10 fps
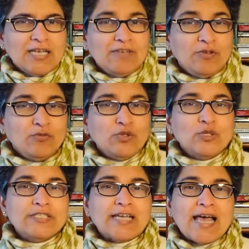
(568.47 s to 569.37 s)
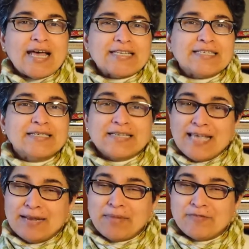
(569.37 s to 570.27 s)
If you've looked at,
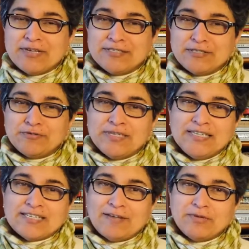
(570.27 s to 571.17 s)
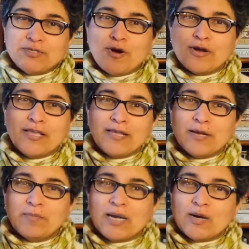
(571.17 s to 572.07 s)
again, my recent reads, I've been talking
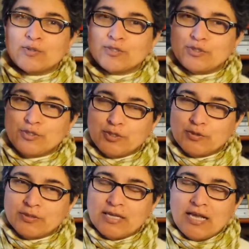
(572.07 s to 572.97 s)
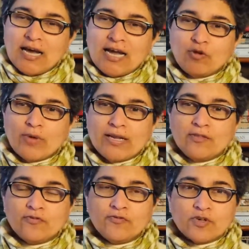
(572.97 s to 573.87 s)
about Dune. I read
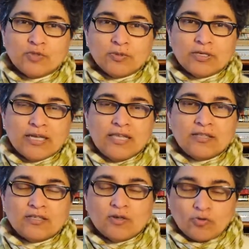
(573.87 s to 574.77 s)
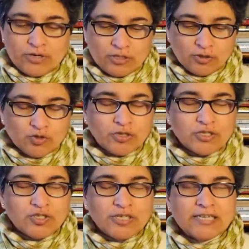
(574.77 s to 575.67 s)
the first book in the original
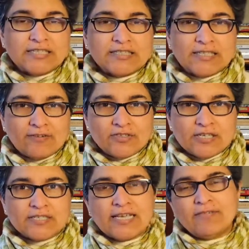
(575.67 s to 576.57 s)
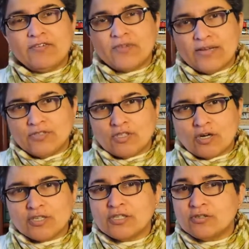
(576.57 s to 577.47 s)
trilogy, loved it, gave it 5
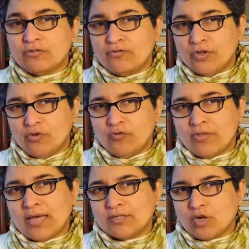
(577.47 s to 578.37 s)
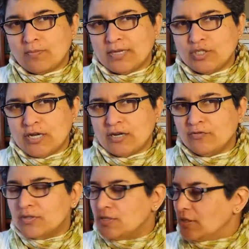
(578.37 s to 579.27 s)
stars. There's a review for that on my channel
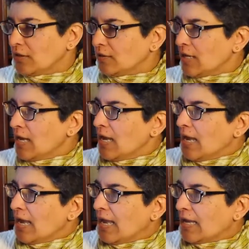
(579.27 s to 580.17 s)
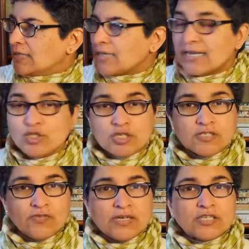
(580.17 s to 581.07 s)
for this year. And I
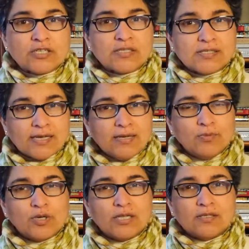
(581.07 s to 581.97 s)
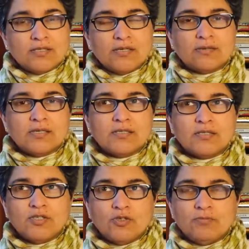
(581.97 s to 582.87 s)
just finished the second book in the
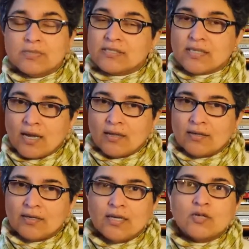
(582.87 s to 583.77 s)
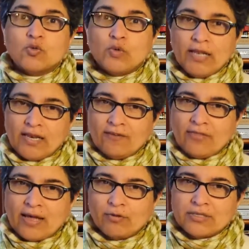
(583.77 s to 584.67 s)
series, Dune Messiah. Really
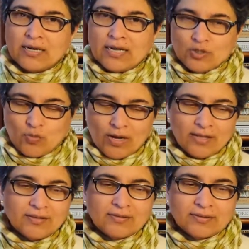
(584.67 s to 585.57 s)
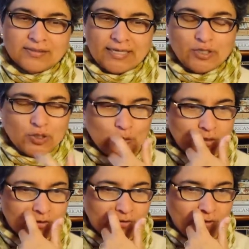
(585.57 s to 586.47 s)
love that one as well. Stay
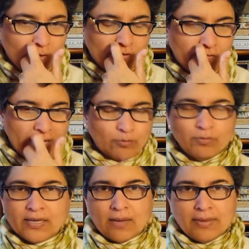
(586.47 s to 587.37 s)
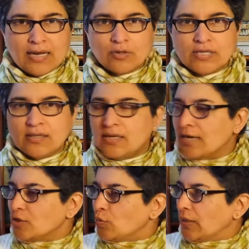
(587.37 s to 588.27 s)
tuned, a review of that will be coming out in the
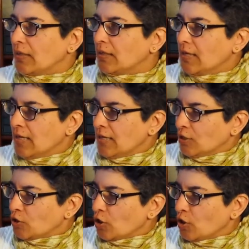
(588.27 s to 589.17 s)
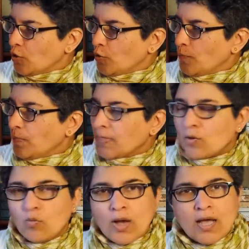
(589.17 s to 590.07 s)
next week. So
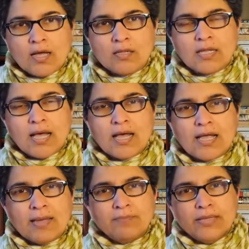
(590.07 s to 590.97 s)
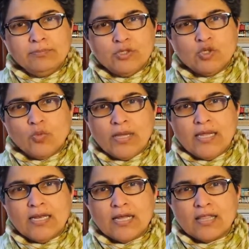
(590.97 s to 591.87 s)
while I am in
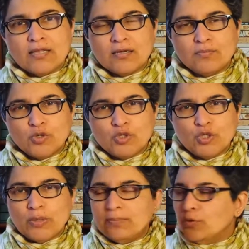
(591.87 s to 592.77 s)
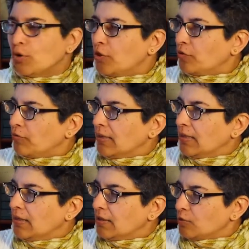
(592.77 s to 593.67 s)
between the book 2 and book
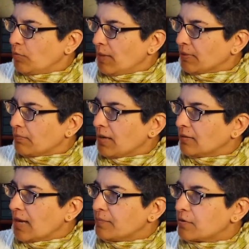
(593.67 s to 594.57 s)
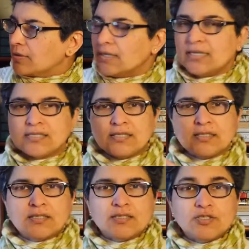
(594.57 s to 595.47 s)
3, this popped at my library. It's
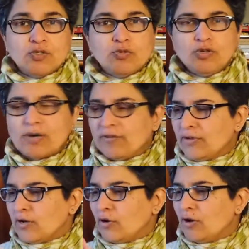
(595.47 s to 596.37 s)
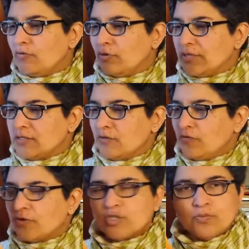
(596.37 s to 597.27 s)
the Dune graphic novel. It's the
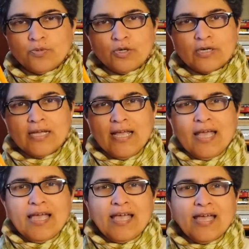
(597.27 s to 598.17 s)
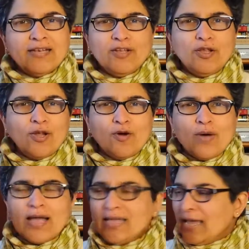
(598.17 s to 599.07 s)
first book. And, you
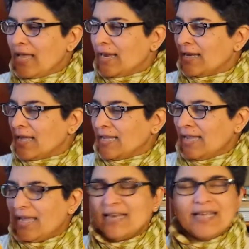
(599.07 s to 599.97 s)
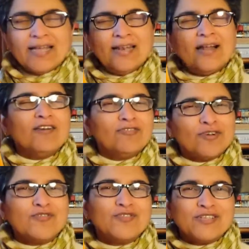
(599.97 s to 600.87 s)
know, I can't get
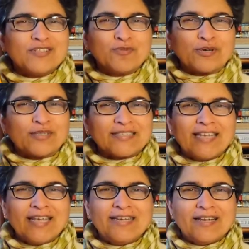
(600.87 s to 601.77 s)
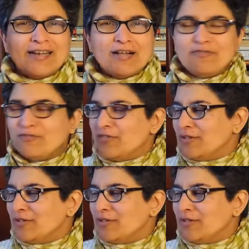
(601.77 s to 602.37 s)
enough of this world. I can't get enough of